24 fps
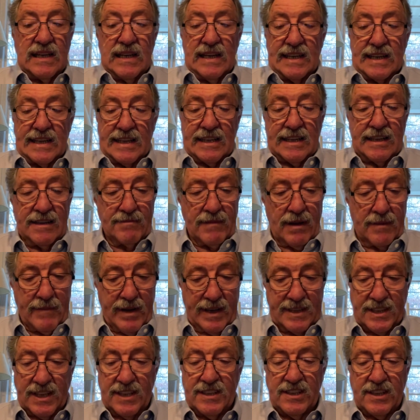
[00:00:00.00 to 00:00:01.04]
My
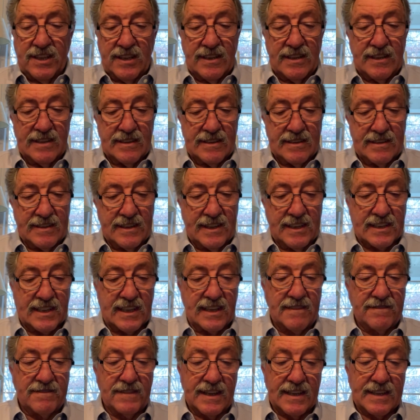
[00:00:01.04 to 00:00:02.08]
message this
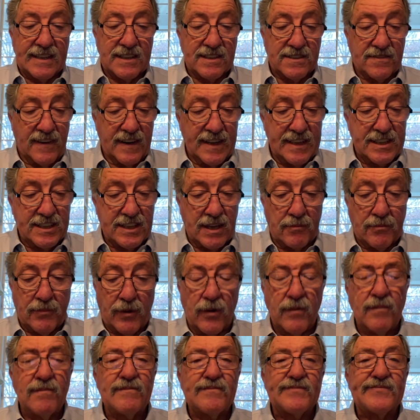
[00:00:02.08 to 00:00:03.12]
evening is very
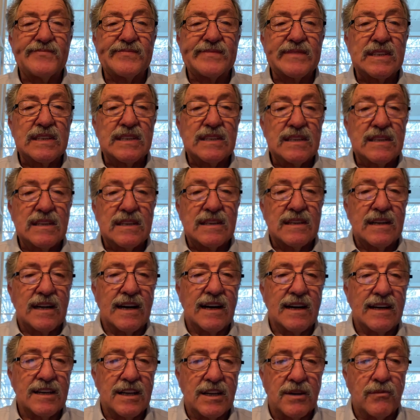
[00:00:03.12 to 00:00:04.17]
simple.
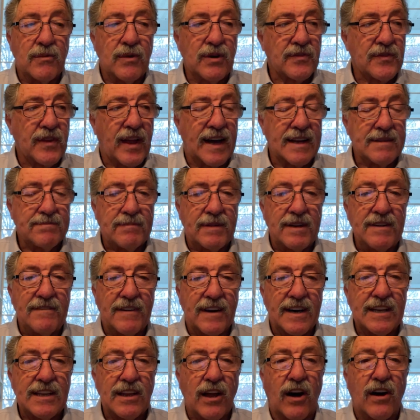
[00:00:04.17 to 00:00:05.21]
It will not be
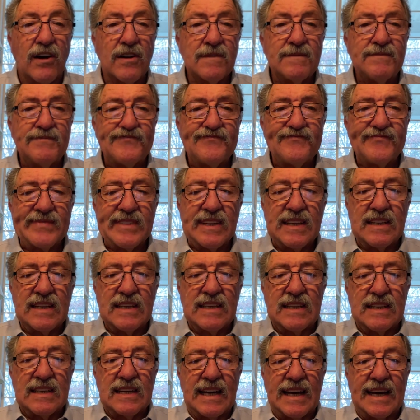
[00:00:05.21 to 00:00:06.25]
very long,
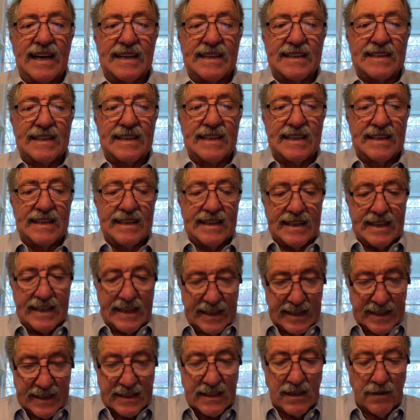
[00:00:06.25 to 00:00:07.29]
and
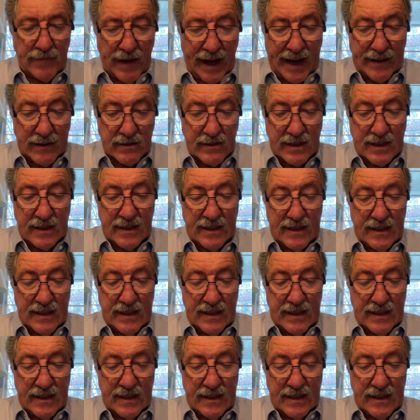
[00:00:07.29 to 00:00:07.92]
it is about